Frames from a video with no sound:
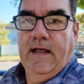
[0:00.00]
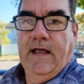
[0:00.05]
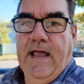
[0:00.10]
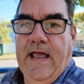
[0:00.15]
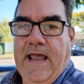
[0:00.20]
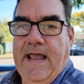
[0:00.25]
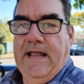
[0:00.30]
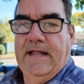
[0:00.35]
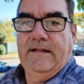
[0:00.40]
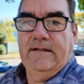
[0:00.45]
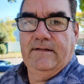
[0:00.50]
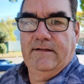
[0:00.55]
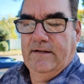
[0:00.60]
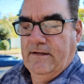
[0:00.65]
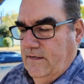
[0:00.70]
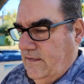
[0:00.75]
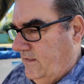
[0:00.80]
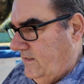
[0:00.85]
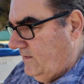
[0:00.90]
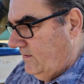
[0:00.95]
And
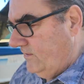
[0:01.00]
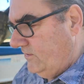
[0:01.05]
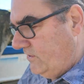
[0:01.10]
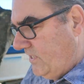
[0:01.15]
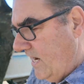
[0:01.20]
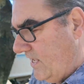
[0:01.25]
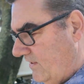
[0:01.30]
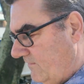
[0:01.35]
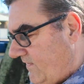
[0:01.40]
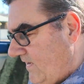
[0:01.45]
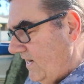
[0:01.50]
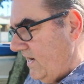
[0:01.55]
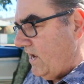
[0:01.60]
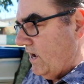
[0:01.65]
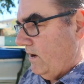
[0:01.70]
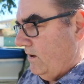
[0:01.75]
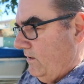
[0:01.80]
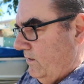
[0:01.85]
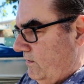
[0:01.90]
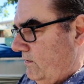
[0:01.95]
share the
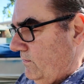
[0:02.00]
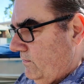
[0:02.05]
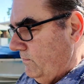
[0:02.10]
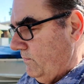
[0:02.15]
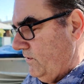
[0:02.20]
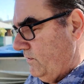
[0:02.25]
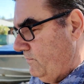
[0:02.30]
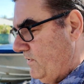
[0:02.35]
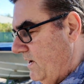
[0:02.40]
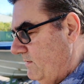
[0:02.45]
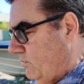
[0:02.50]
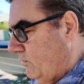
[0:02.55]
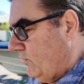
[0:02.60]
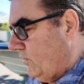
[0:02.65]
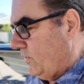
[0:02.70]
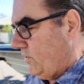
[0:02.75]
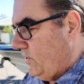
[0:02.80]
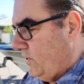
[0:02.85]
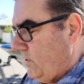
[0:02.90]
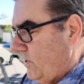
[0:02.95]
video with people
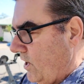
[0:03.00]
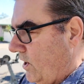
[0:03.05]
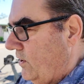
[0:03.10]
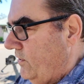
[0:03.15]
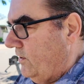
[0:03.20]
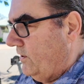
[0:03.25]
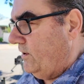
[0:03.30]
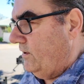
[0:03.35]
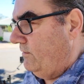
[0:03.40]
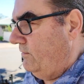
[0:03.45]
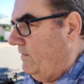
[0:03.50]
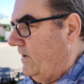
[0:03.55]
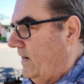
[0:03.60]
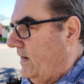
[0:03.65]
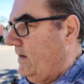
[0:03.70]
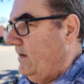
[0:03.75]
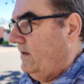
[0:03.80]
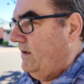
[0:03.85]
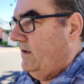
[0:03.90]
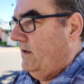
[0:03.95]
that you know that are